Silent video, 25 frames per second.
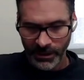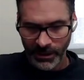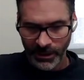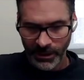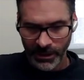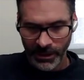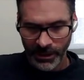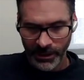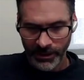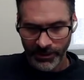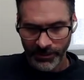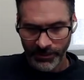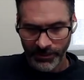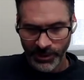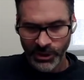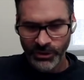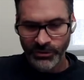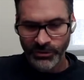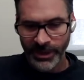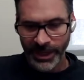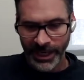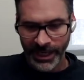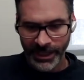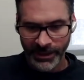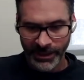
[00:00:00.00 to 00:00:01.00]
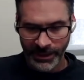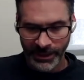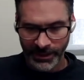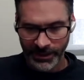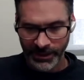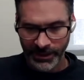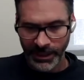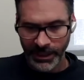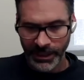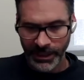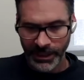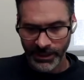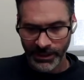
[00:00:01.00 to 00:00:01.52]
um,
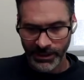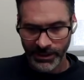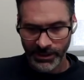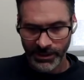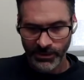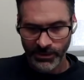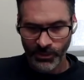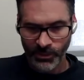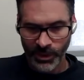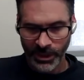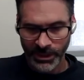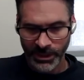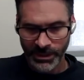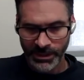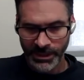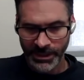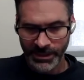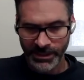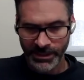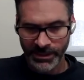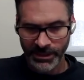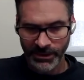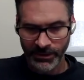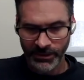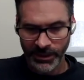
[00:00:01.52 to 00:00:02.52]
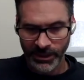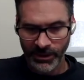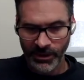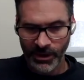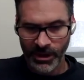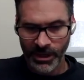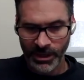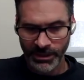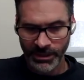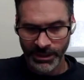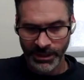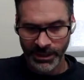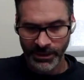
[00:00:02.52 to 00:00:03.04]
stranding is what's necessarily
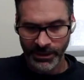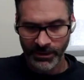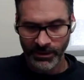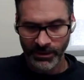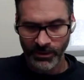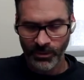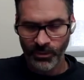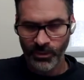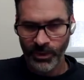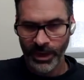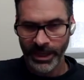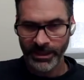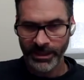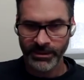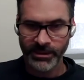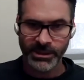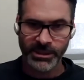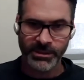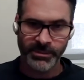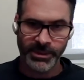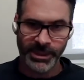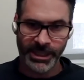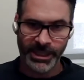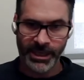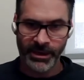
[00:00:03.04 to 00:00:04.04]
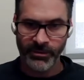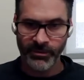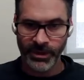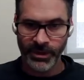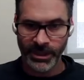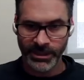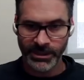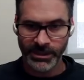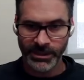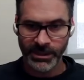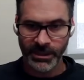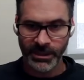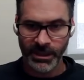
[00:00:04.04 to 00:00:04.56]
causing whales to be at
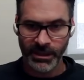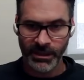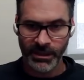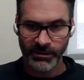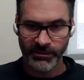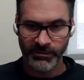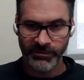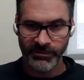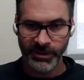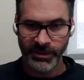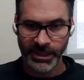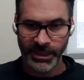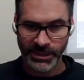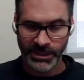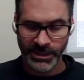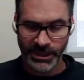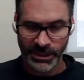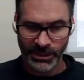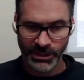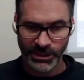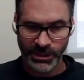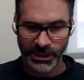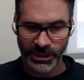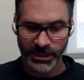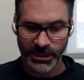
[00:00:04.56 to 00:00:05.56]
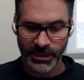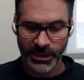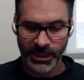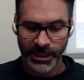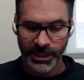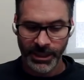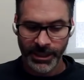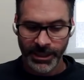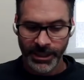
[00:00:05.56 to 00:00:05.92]
risk of extinction.